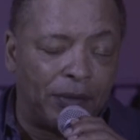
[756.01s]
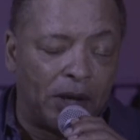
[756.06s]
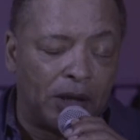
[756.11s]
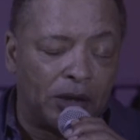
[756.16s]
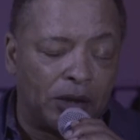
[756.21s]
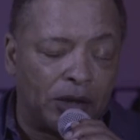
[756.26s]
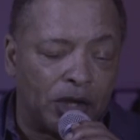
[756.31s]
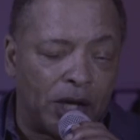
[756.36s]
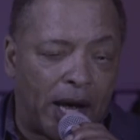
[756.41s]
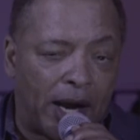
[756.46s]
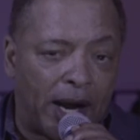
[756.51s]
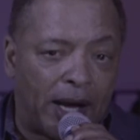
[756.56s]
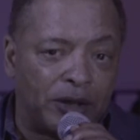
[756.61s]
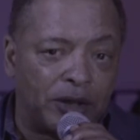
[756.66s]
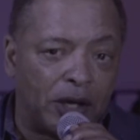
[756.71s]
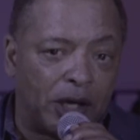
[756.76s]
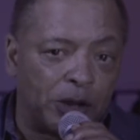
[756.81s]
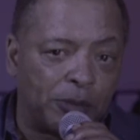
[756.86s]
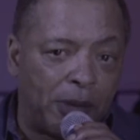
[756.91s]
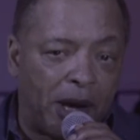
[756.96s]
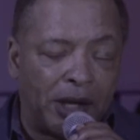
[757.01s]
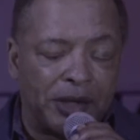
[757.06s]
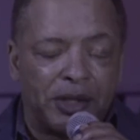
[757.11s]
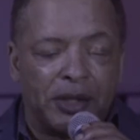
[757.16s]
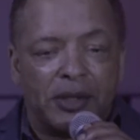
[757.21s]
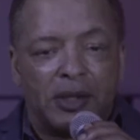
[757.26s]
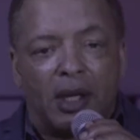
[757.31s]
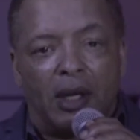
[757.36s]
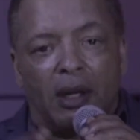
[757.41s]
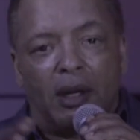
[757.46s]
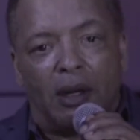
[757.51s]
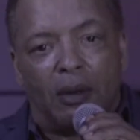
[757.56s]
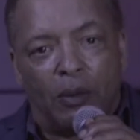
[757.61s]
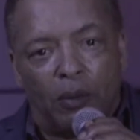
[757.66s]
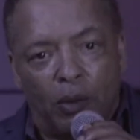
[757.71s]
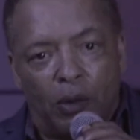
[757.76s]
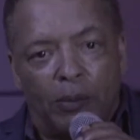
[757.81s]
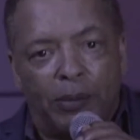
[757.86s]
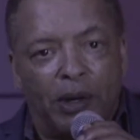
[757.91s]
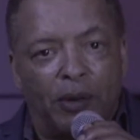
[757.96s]
Shout out to our sponsors.
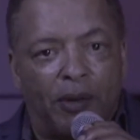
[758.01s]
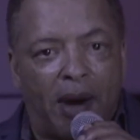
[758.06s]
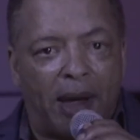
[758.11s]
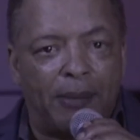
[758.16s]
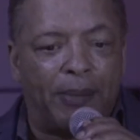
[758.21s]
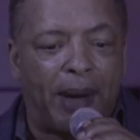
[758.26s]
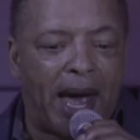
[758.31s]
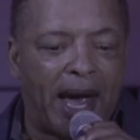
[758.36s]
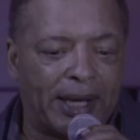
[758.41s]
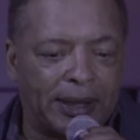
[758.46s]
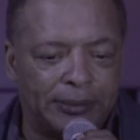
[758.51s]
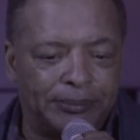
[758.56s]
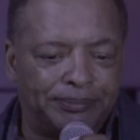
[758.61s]
We'll be right back.